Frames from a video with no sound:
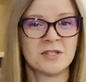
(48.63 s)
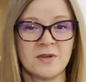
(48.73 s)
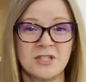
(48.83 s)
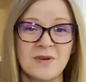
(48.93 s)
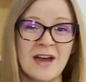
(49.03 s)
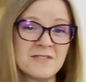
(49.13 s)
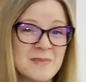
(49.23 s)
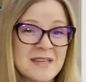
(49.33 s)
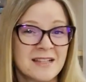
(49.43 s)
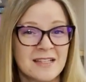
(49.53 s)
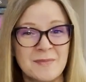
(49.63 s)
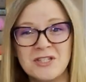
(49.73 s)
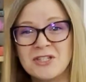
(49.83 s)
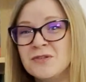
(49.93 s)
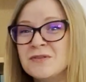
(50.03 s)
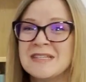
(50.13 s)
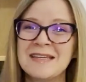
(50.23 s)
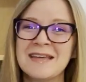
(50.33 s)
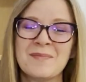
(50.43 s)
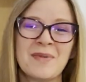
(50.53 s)
So I do have to be a little bit
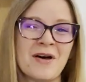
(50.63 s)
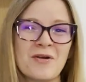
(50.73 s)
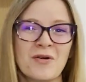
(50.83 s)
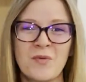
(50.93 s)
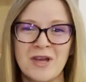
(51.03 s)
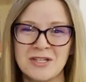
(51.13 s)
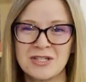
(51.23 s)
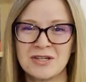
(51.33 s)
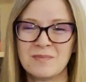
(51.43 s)
choosy about which